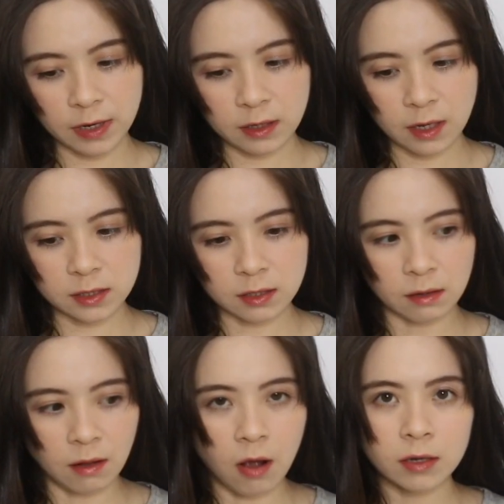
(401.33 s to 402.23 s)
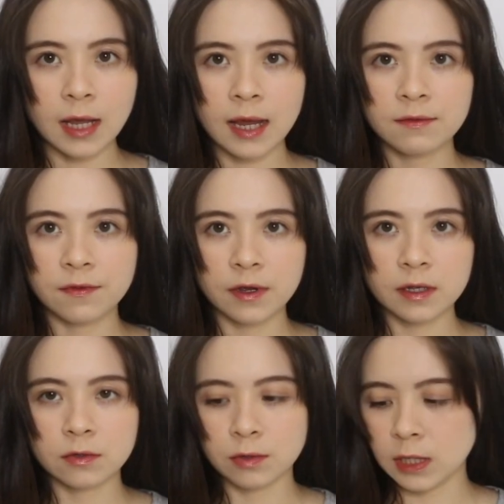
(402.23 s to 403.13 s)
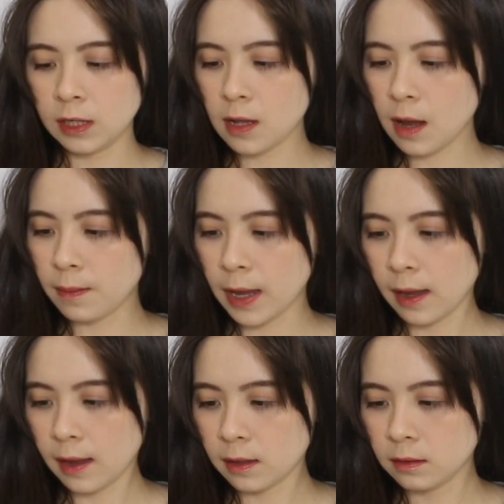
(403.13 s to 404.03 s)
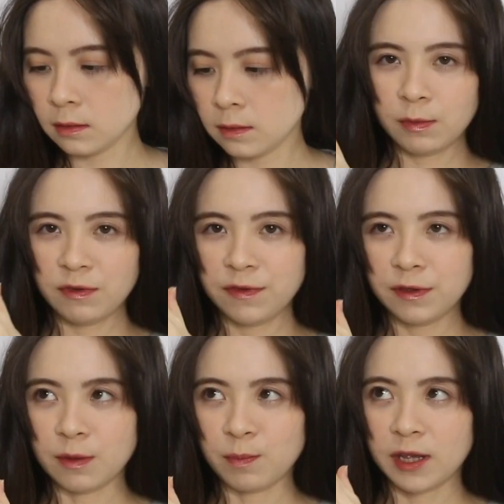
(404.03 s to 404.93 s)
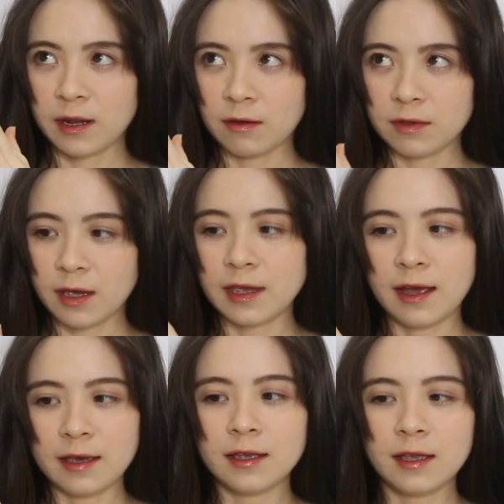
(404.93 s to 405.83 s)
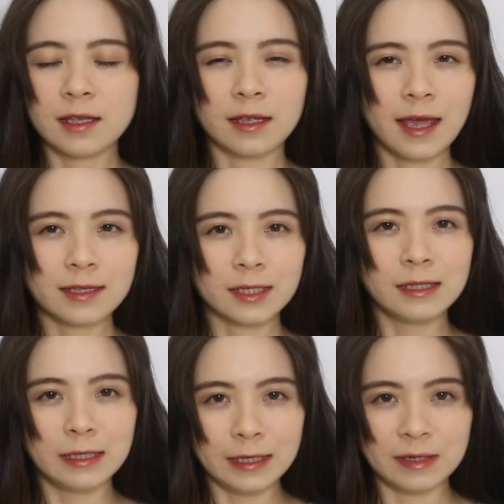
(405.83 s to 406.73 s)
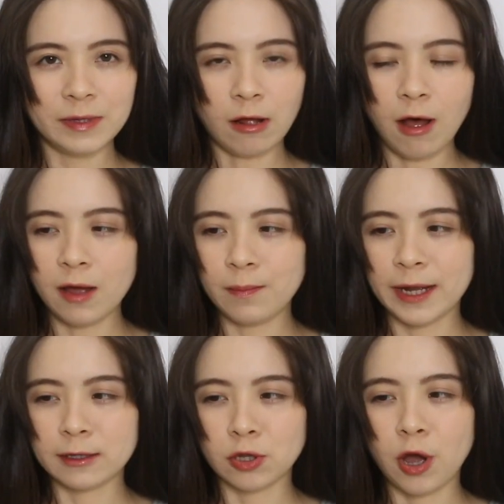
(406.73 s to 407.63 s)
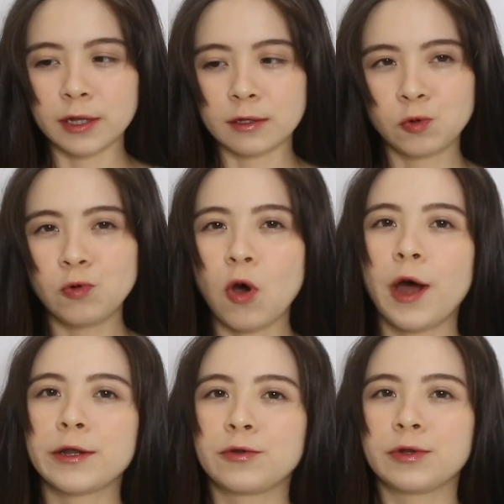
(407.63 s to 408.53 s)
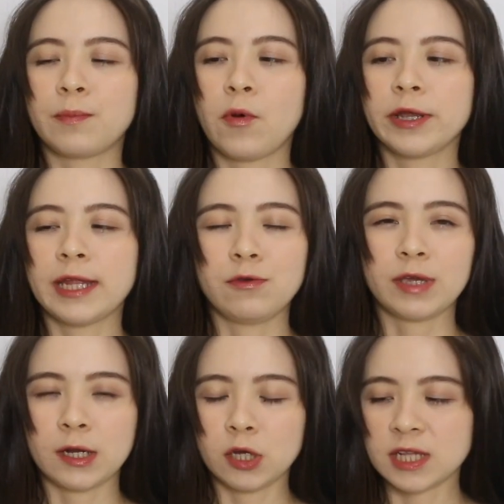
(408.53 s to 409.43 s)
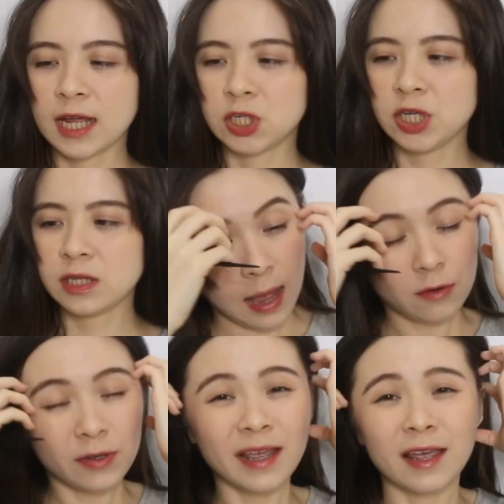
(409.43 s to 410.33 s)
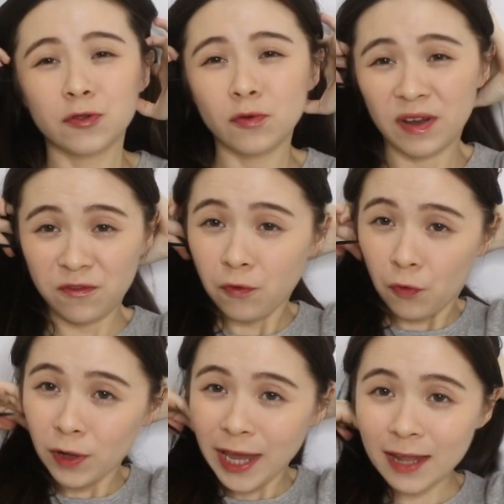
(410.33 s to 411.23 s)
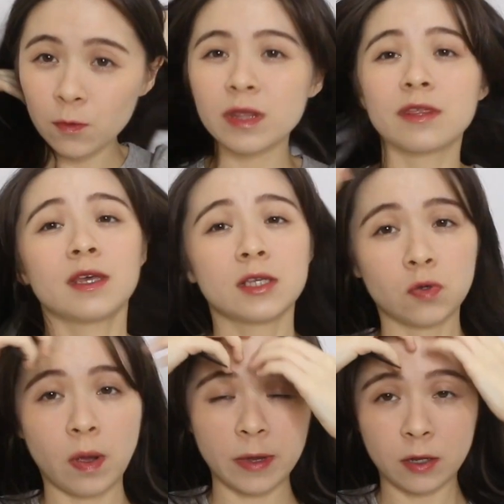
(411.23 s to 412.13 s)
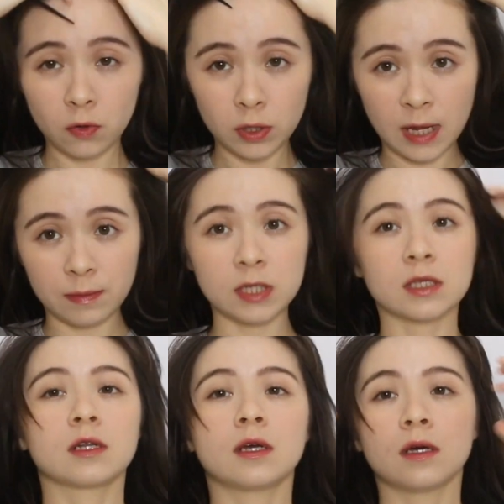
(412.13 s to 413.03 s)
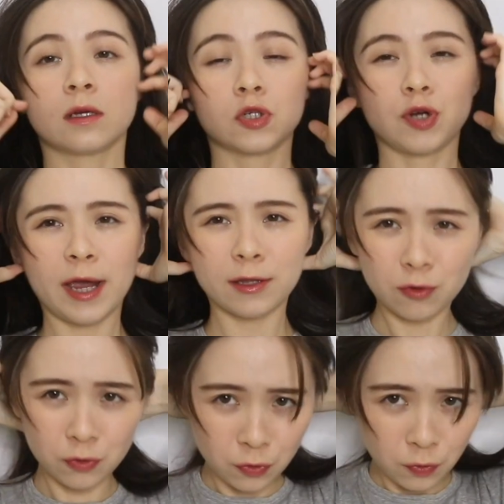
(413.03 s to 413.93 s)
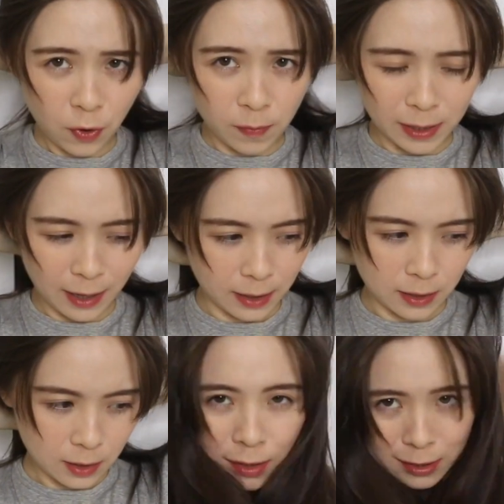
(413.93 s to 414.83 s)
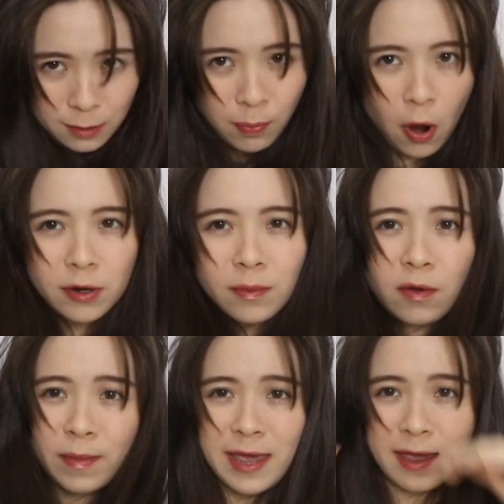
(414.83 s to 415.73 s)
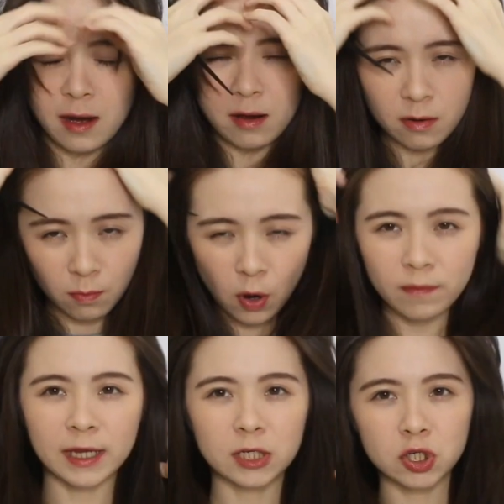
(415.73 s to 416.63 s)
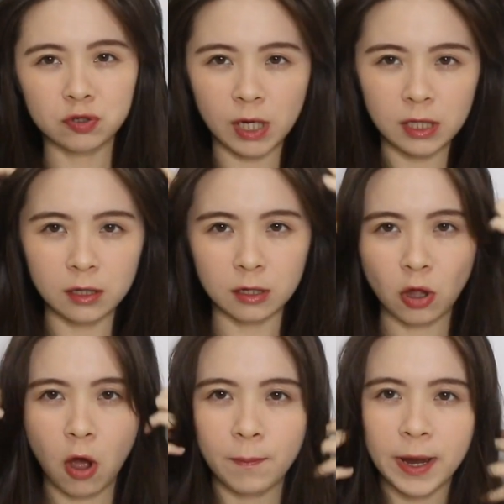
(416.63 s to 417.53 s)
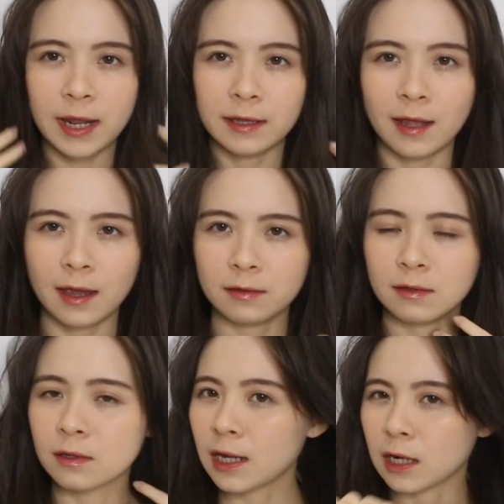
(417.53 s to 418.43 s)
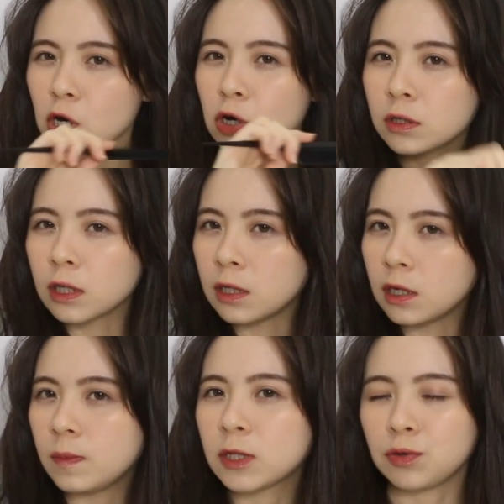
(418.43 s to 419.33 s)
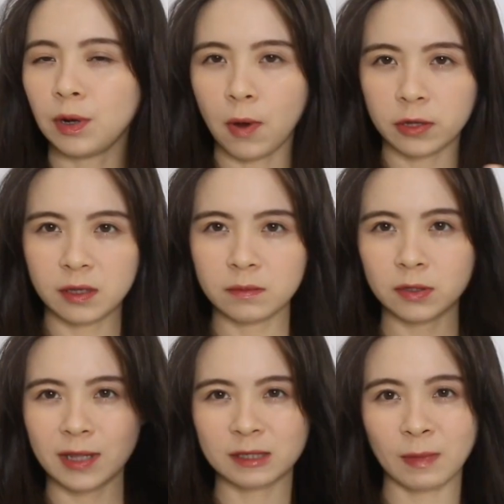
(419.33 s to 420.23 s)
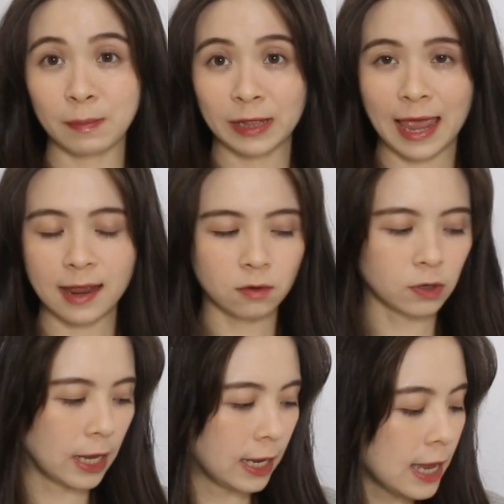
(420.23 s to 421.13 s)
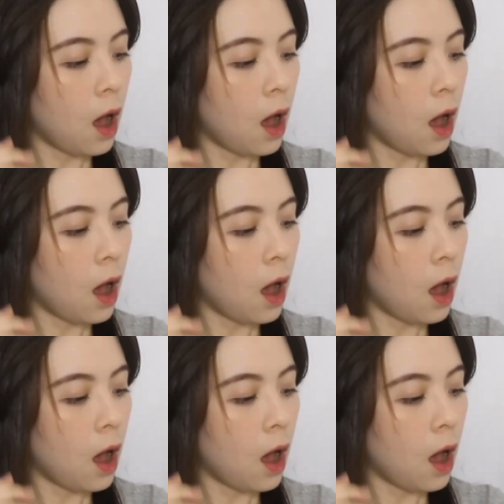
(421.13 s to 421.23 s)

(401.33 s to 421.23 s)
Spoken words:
really takes a long time for it to heat up, man. Let me feel the plate out there. Yeah, it gets a little bit hot, but not too hot to the point that you cannot touch it. I don't think I can do my full head with this, so what I'm gonna do is I'm just gonna try to do probably like just the bottom of my hair, more of like just straighten the top part and then kind of curl a little bit to the bottom. So that's my plan. Okay.